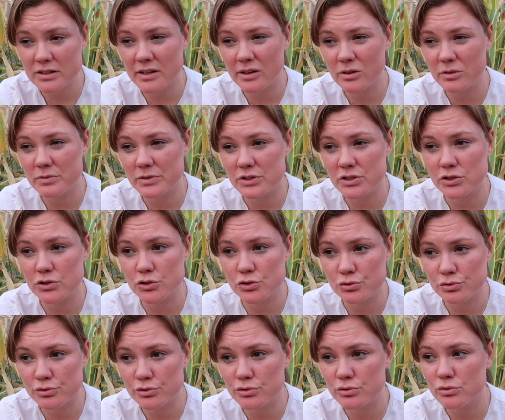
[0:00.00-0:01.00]
Now if it's a
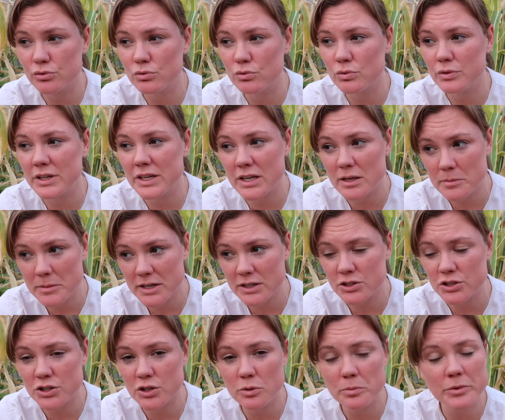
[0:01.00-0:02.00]
true
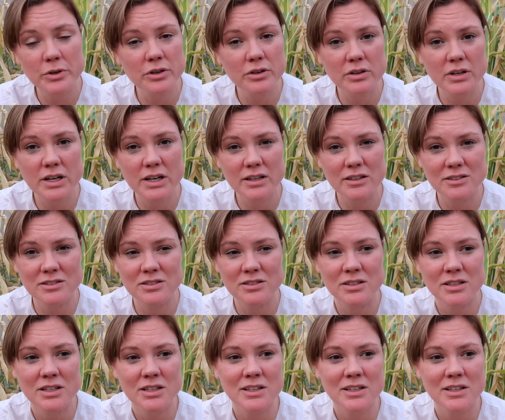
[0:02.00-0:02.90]
hemangioma or not,